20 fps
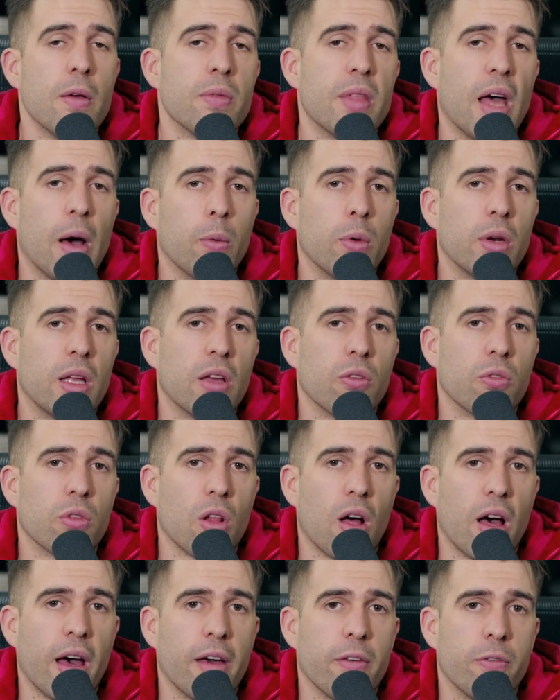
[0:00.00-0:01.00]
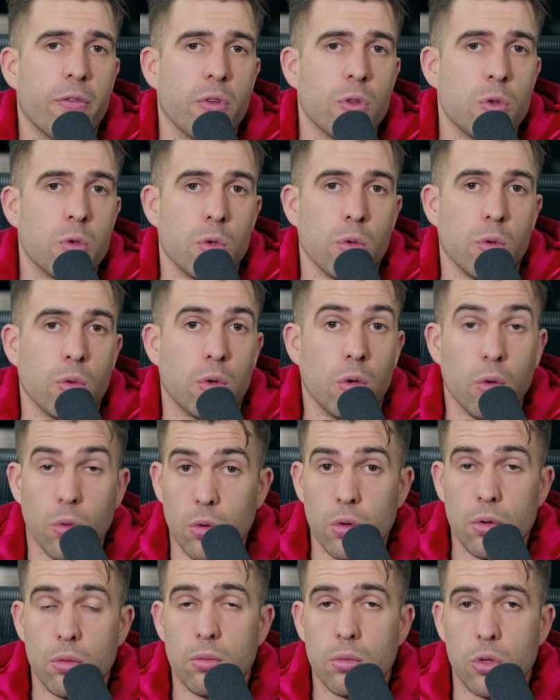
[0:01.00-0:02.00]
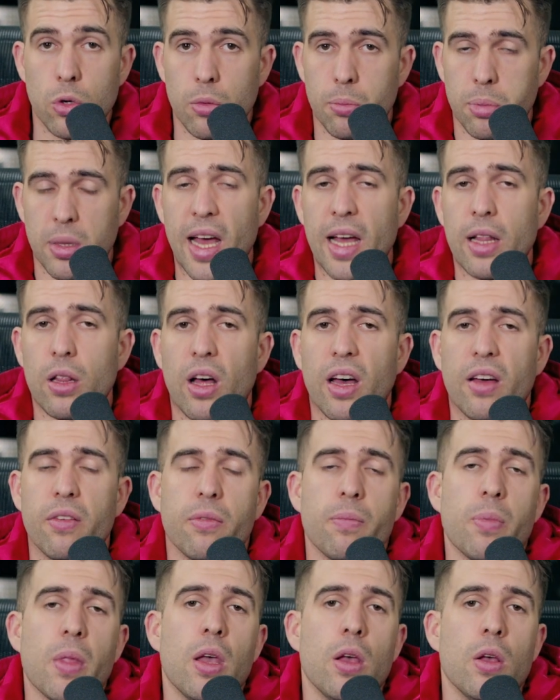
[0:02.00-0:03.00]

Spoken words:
that would give life to good plant life.